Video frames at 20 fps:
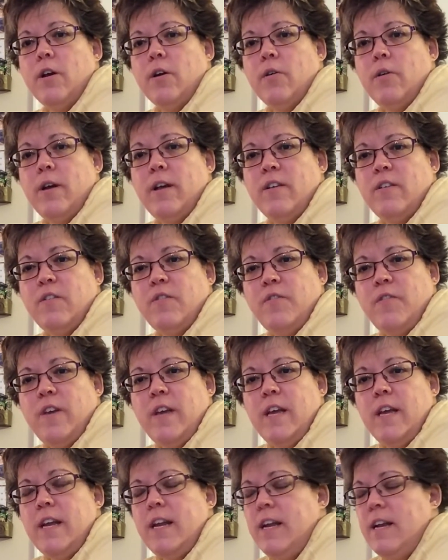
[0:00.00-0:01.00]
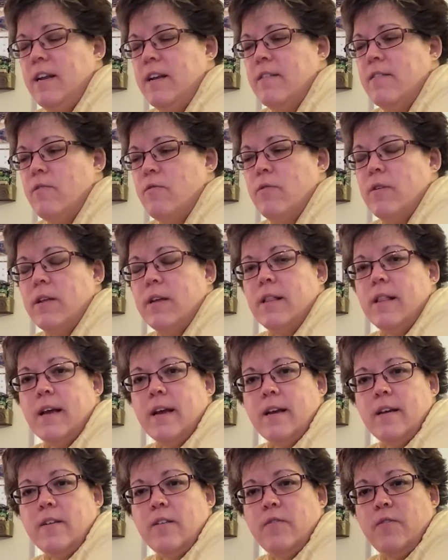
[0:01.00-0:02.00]
his feet. He doesn't really like
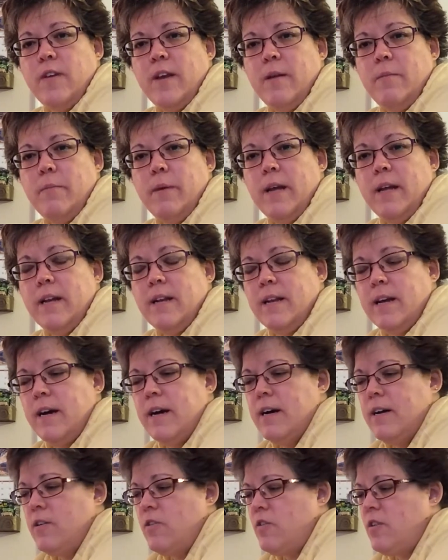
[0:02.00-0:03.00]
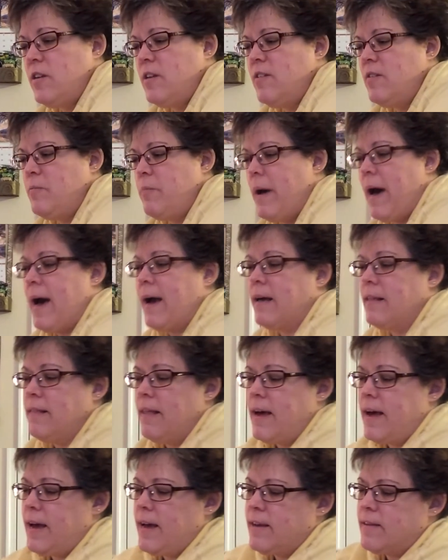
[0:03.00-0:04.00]
his feet being touched, his back
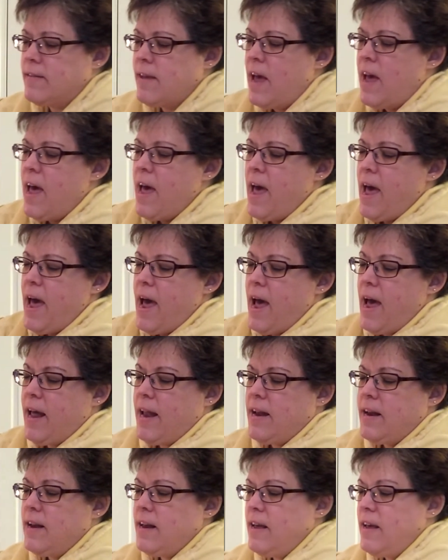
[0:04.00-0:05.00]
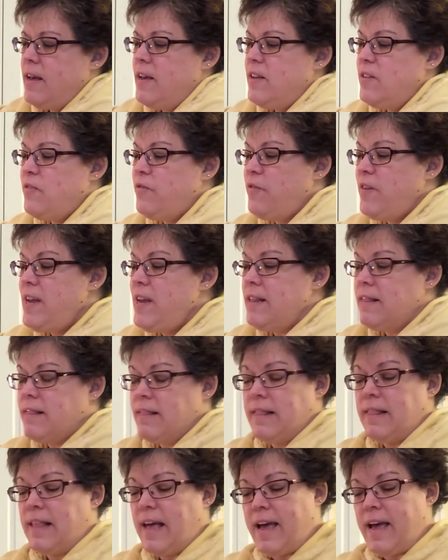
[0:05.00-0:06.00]
legs. And his feet
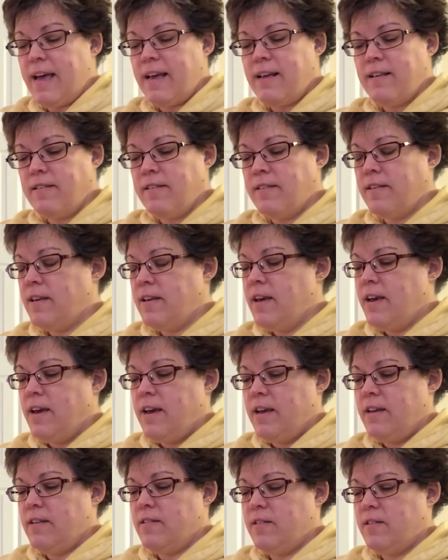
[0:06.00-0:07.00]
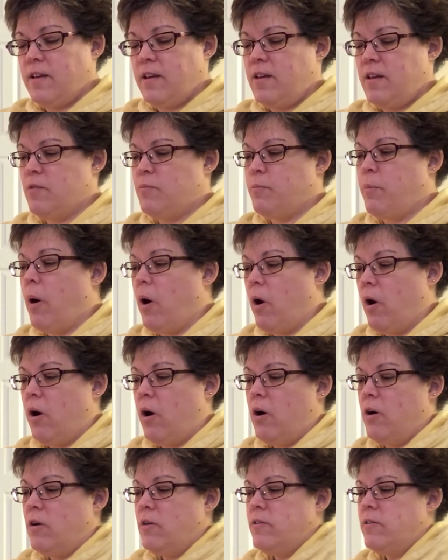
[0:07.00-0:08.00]
and legs, his
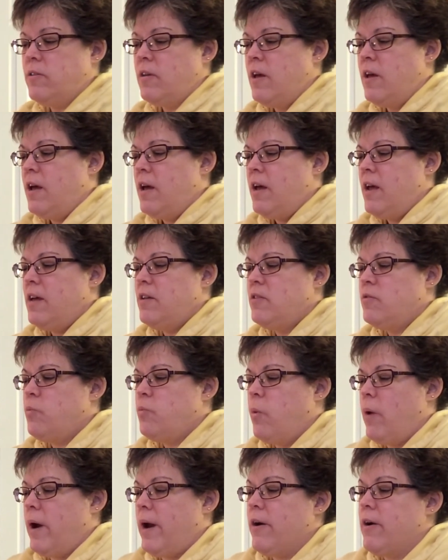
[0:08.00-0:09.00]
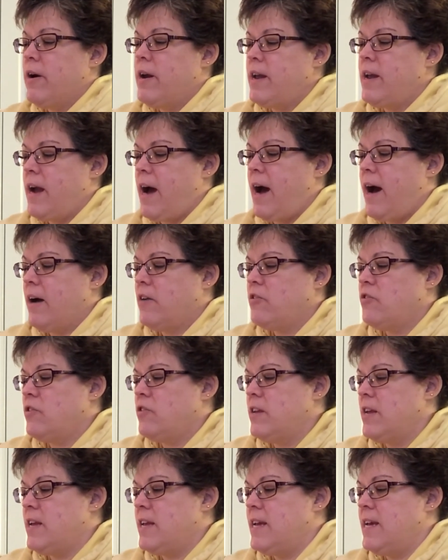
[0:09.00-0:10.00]
paws, is where he
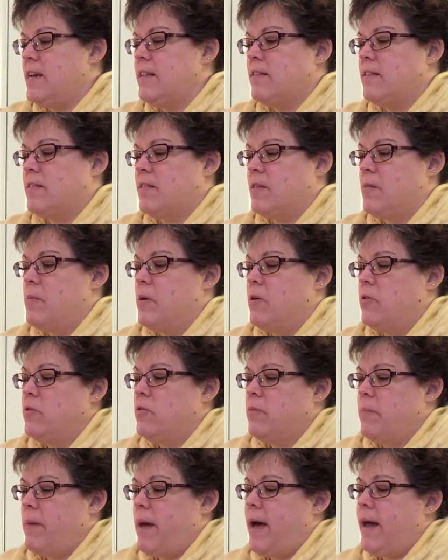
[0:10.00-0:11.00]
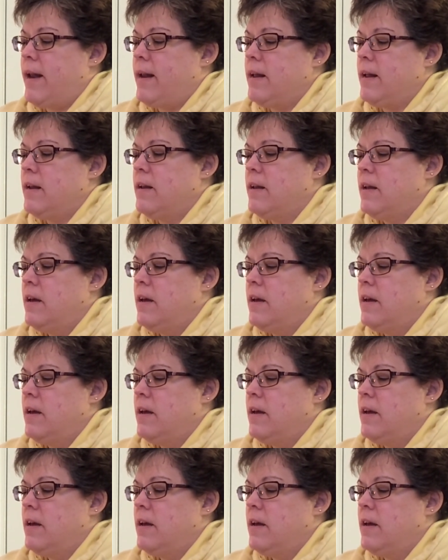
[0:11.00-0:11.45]
actually gets the most matted.